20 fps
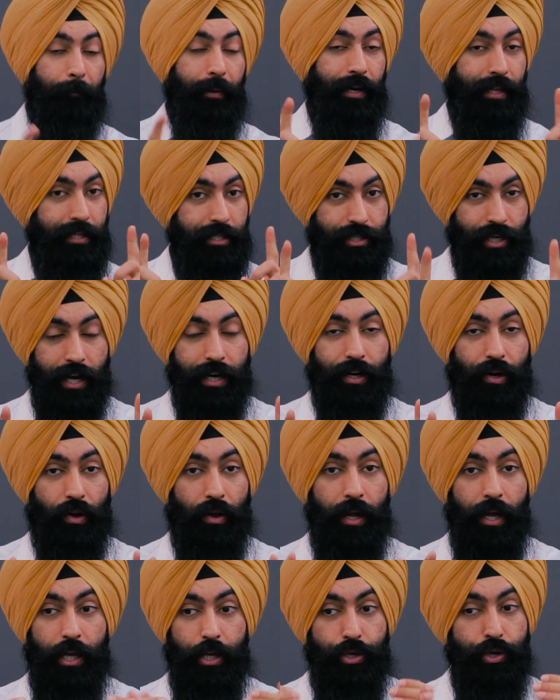But in
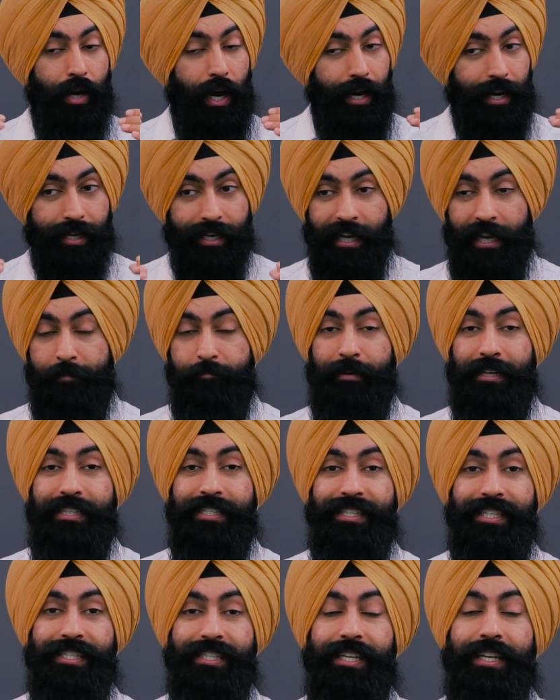general, you gotta keep
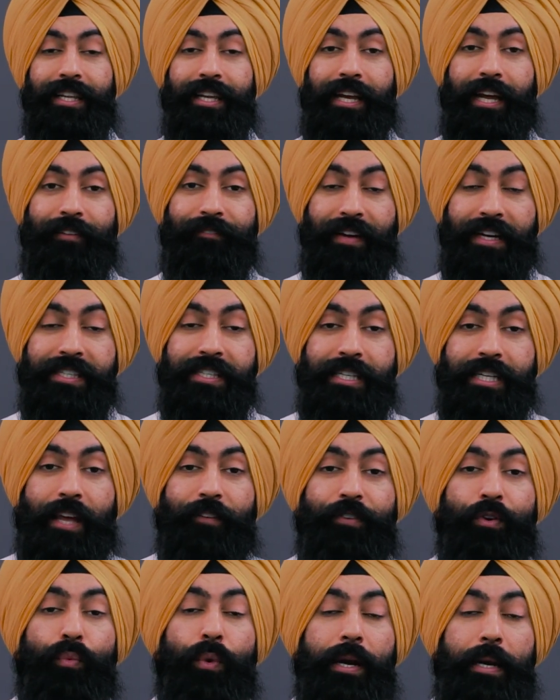consistently investing
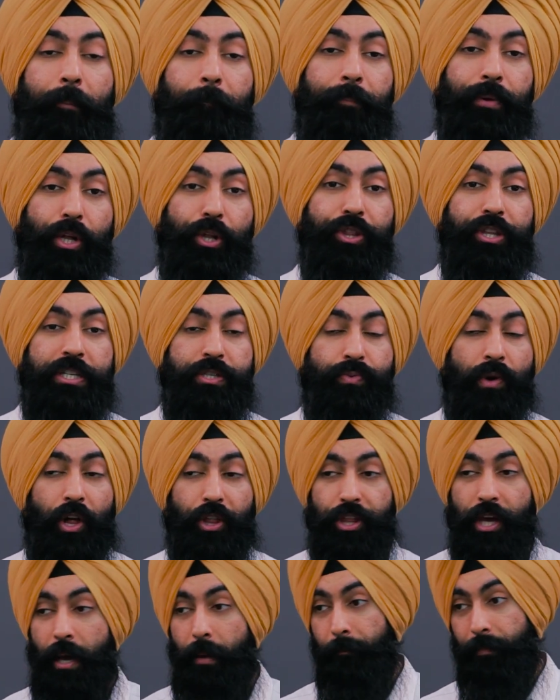if you wanna build this
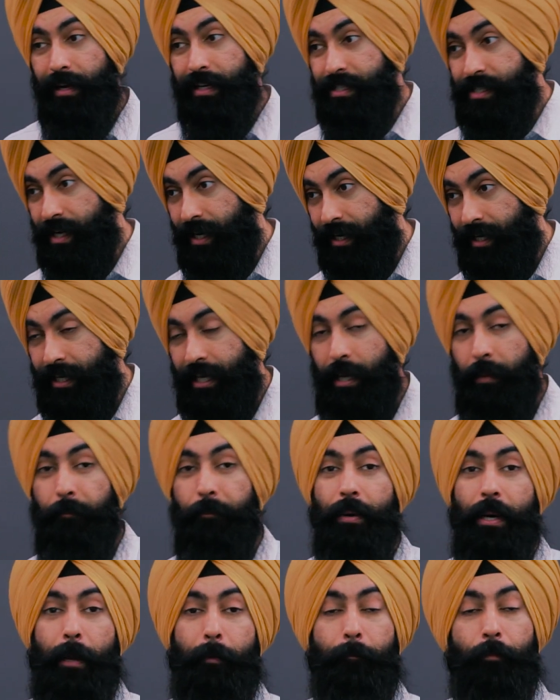wealth, because you gotta
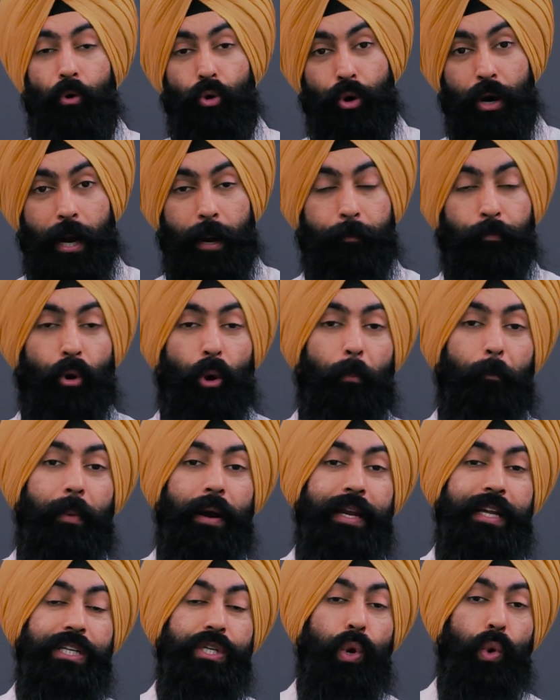keep putting more and more
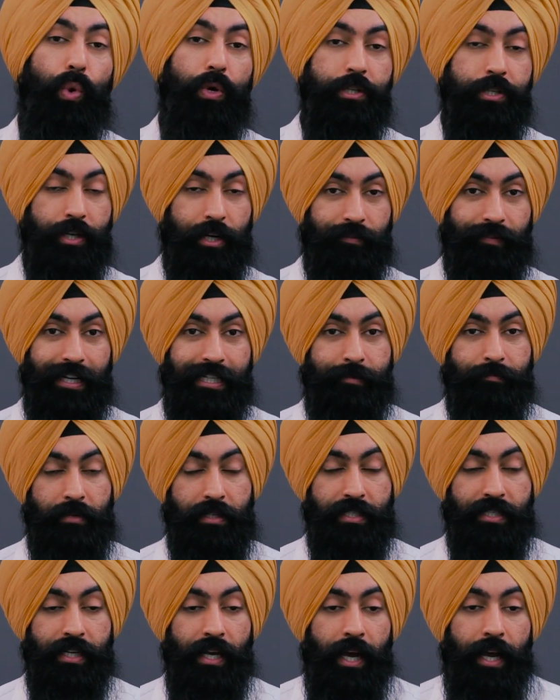money towards your
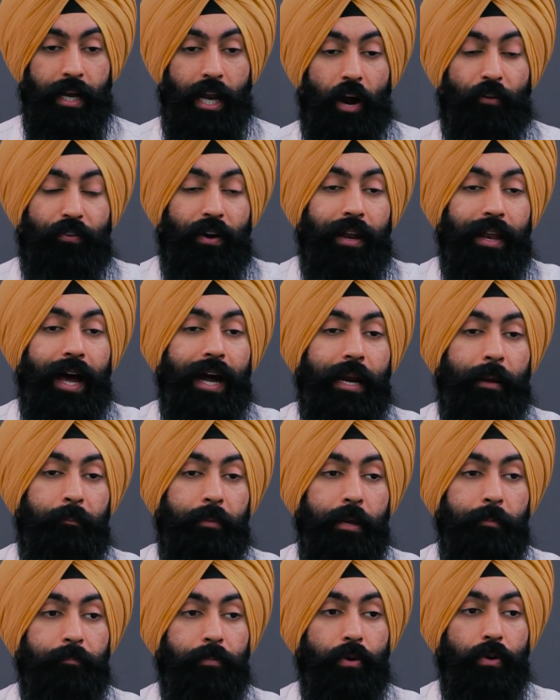investments. Now, for a lot of
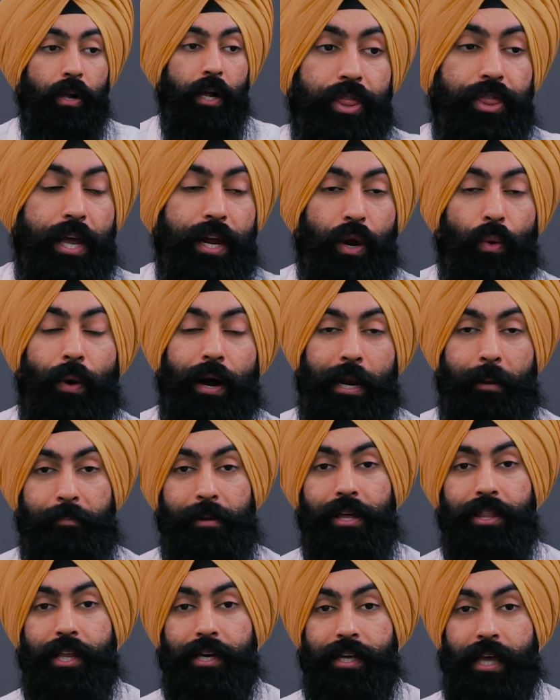people, they don't wanna
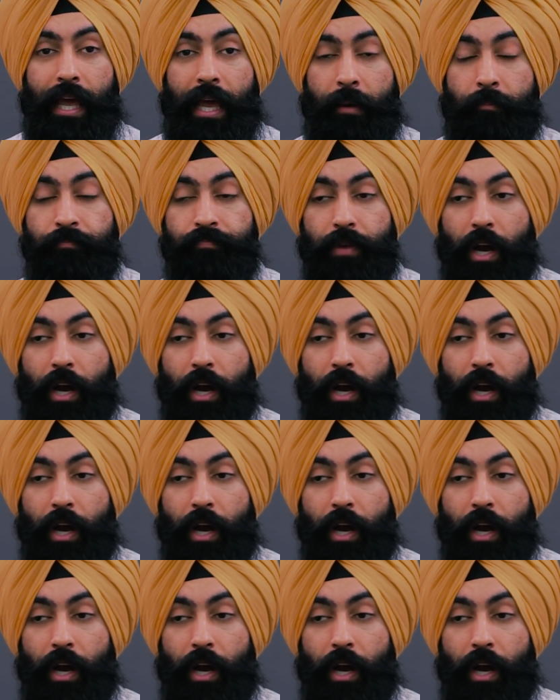be in the game